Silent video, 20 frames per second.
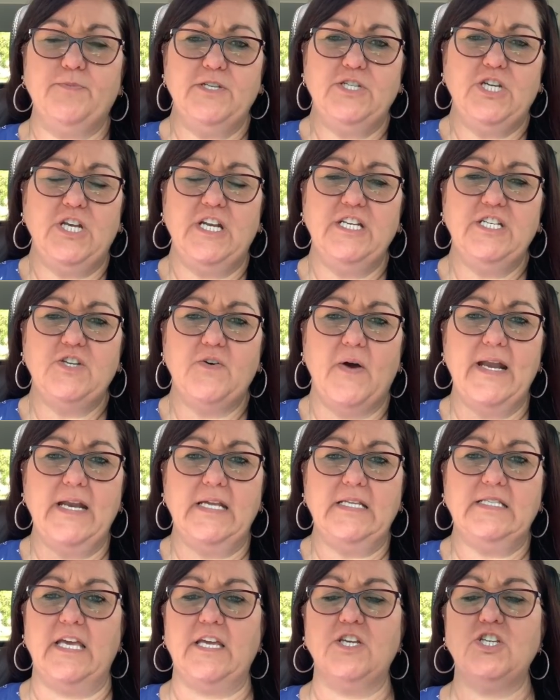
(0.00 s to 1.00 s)
but she didn't do
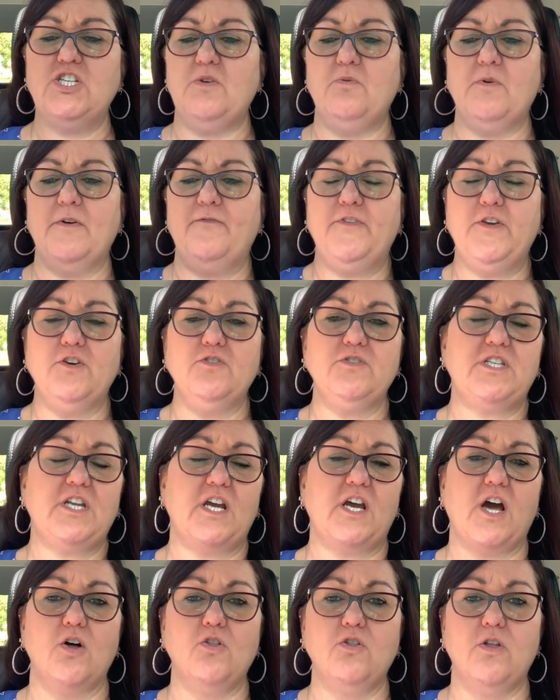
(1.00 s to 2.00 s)
anything. She refused to
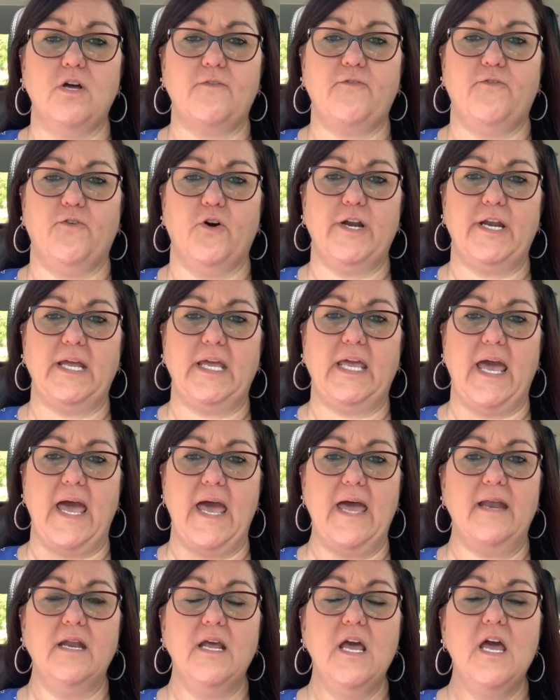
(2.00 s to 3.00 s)
go look for it
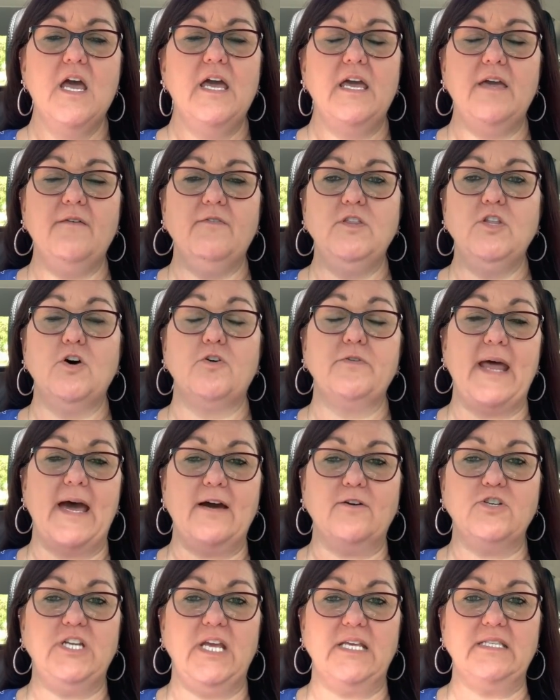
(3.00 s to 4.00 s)
again, even though
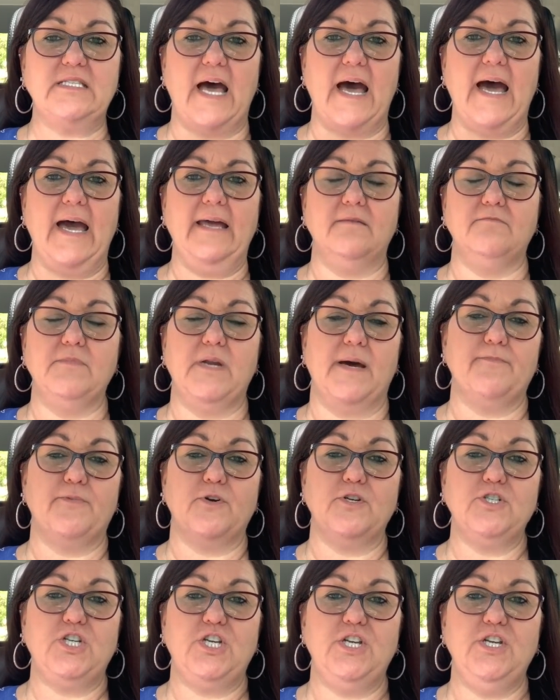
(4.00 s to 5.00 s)
now she had the item number
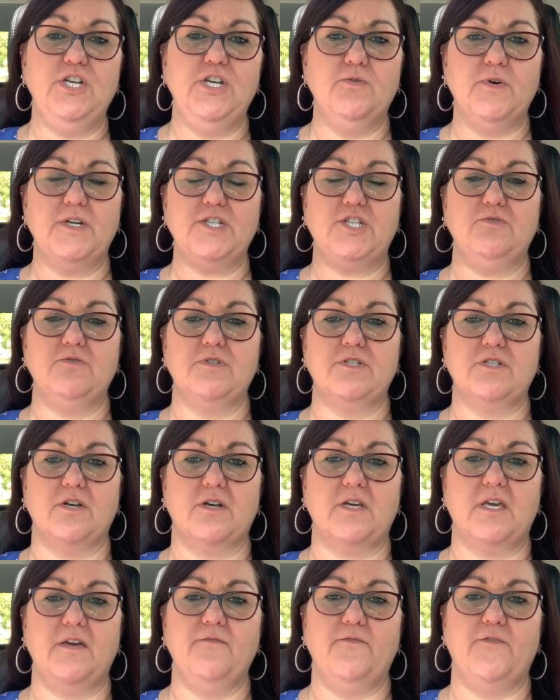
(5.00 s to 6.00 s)
and she knew what she was
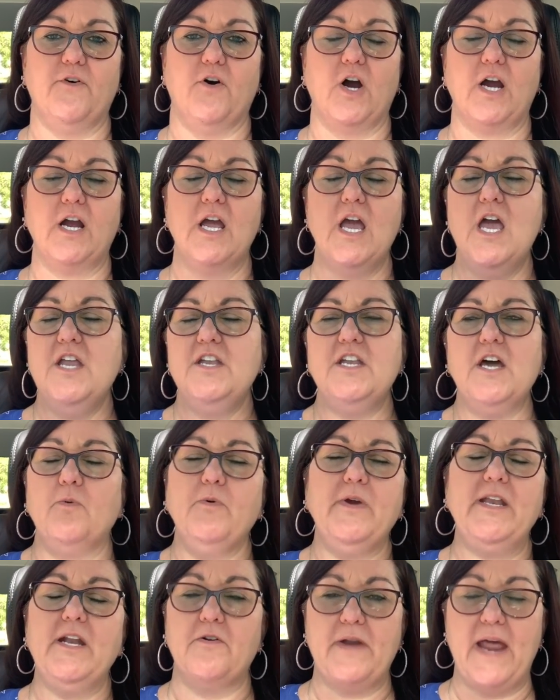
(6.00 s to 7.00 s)
looking for. No,
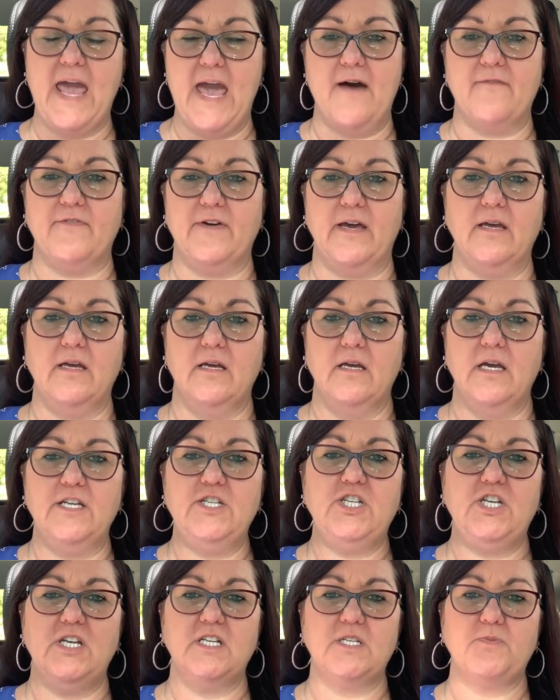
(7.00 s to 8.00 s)
we don't have it.
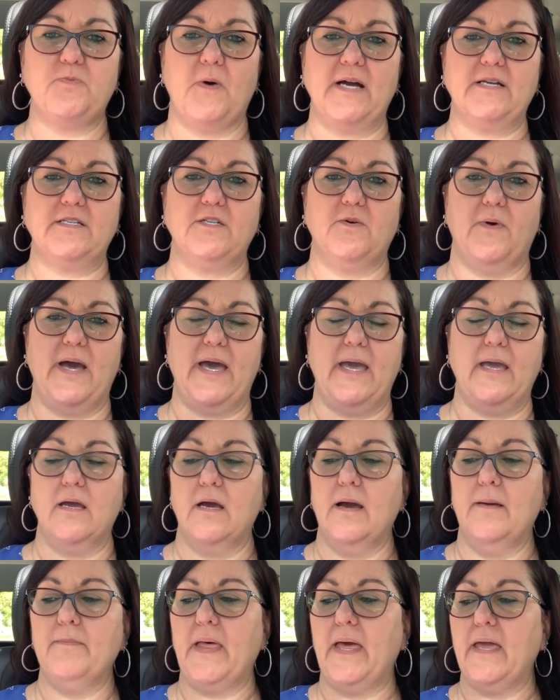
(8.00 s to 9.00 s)
And she just walked away.
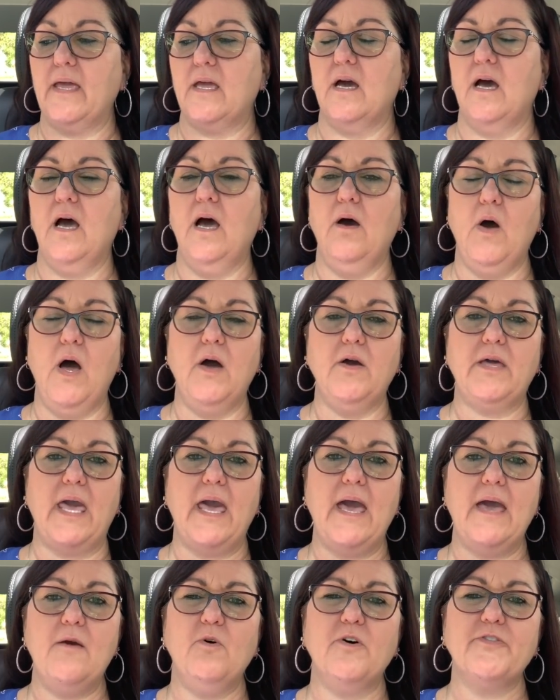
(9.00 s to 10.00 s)
I'm like, oh,
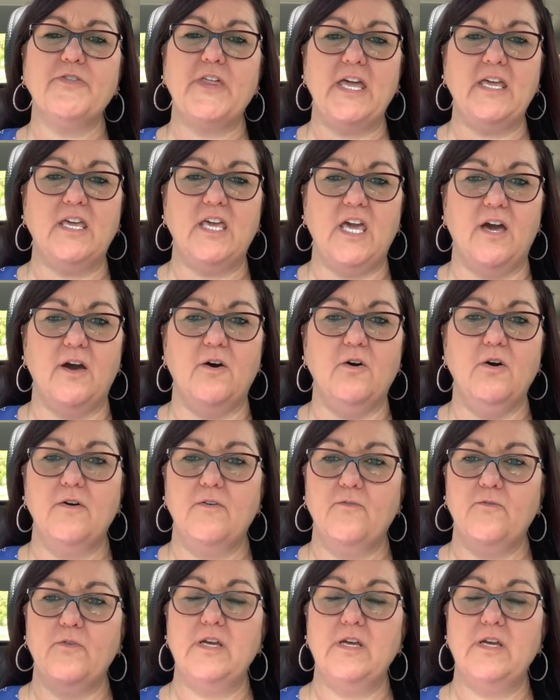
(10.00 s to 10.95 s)
okay, well, thank you.